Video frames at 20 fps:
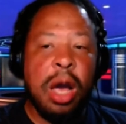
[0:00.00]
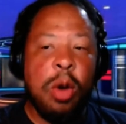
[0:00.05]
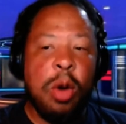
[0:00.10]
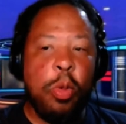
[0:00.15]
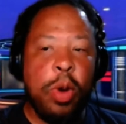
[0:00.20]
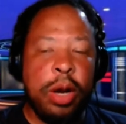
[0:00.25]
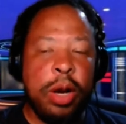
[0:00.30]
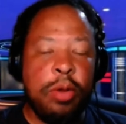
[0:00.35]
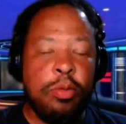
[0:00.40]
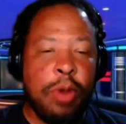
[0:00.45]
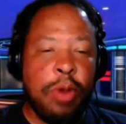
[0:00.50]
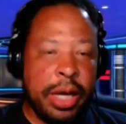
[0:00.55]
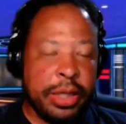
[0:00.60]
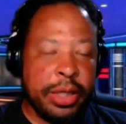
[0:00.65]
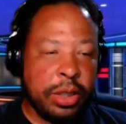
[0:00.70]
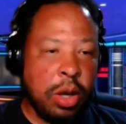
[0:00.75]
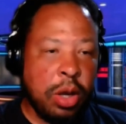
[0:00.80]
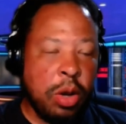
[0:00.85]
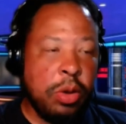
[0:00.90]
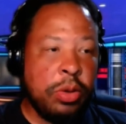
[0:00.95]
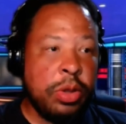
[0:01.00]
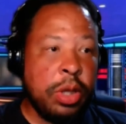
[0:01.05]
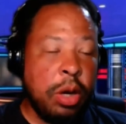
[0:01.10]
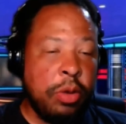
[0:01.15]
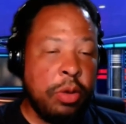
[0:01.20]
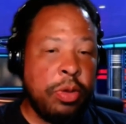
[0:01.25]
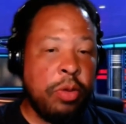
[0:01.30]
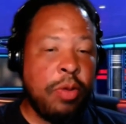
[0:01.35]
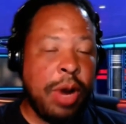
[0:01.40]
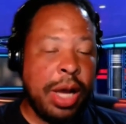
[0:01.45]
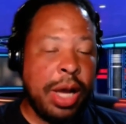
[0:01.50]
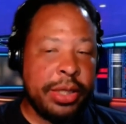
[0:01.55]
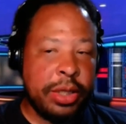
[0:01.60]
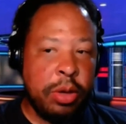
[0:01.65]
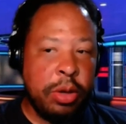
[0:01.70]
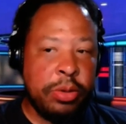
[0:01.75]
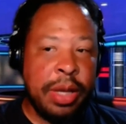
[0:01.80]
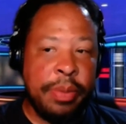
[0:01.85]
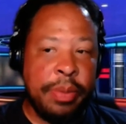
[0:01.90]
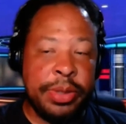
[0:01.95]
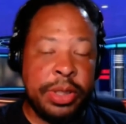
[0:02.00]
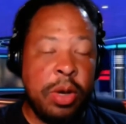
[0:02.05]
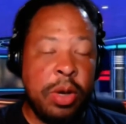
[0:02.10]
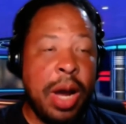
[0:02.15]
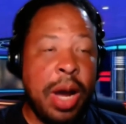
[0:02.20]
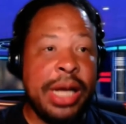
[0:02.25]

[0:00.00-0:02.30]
with Roscoe, you know, the Roscoe's episode.